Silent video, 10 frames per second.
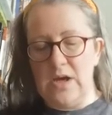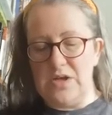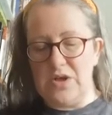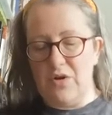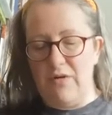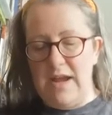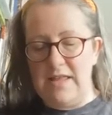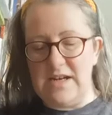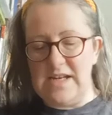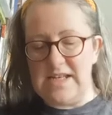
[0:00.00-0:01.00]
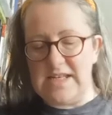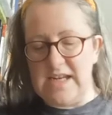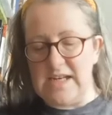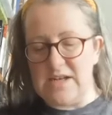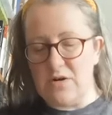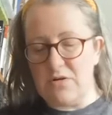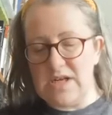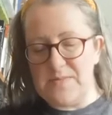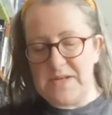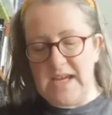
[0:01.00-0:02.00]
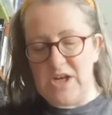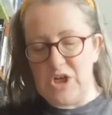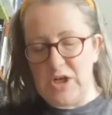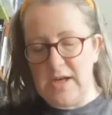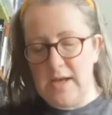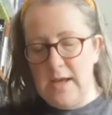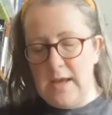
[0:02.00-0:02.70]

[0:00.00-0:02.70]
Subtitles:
To create the distinct crisp texture,